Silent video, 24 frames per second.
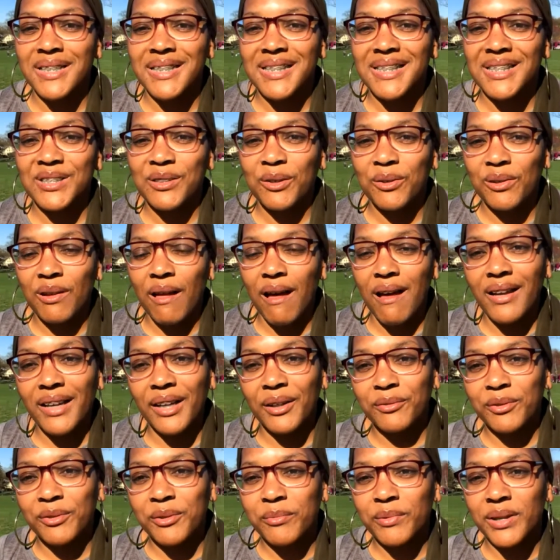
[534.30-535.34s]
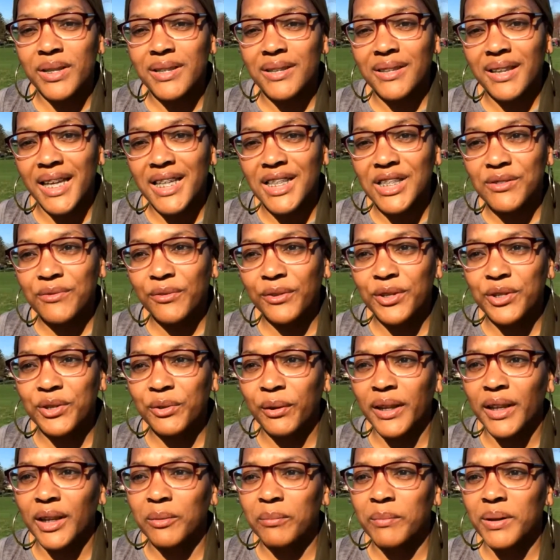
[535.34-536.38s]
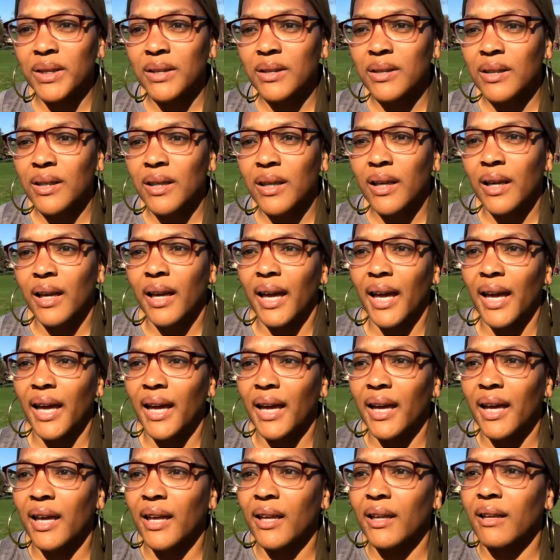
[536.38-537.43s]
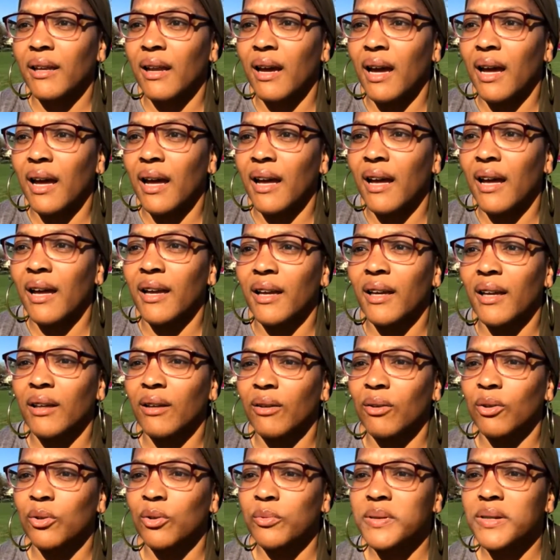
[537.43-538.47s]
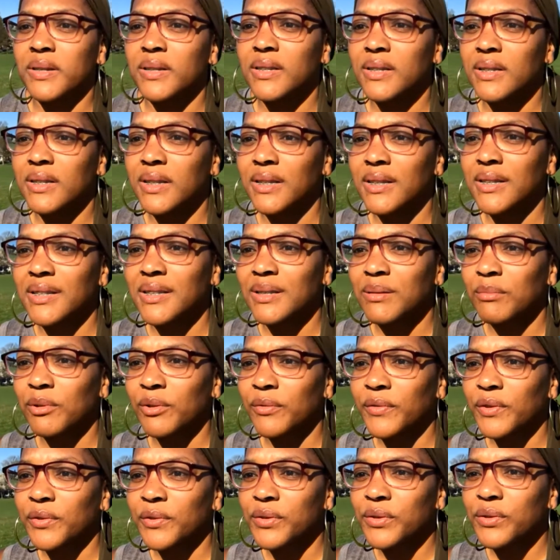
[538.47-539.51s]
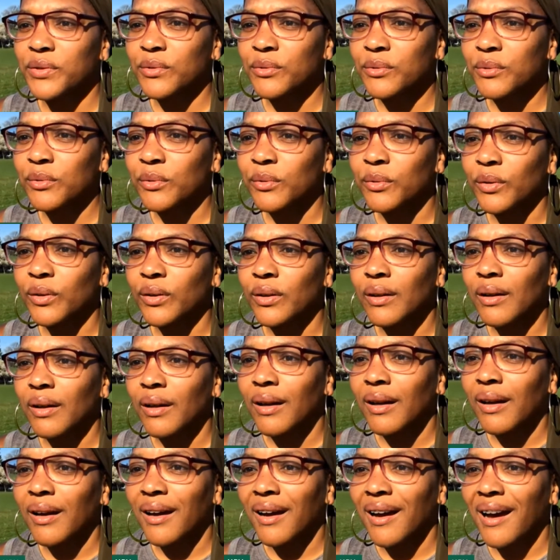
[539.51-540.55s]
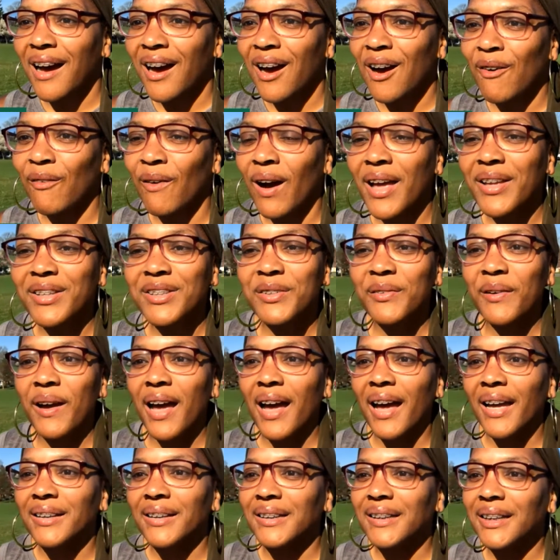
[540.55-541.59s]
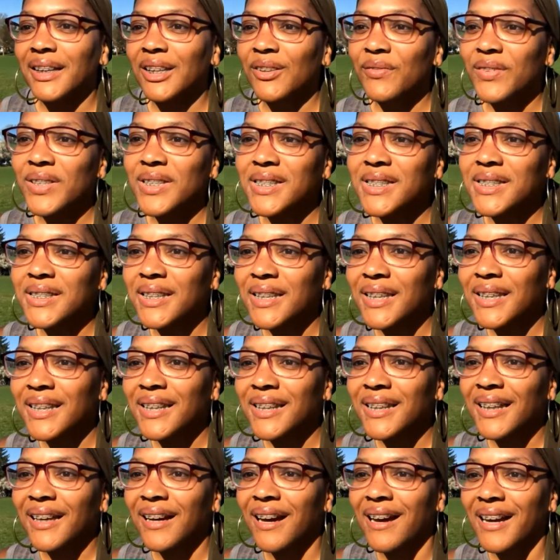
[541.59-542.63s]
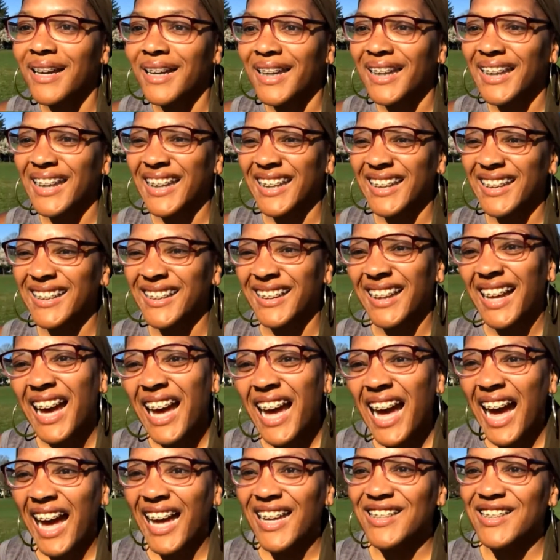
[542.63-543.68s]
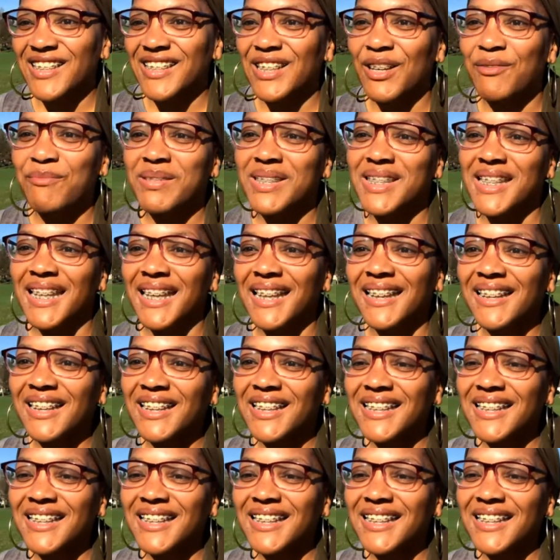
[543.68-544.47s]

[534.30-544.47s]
so long, everyone. Thanks for joining me. And I hope to see some of you soon. Oh, and I didn't even see. I'm seeing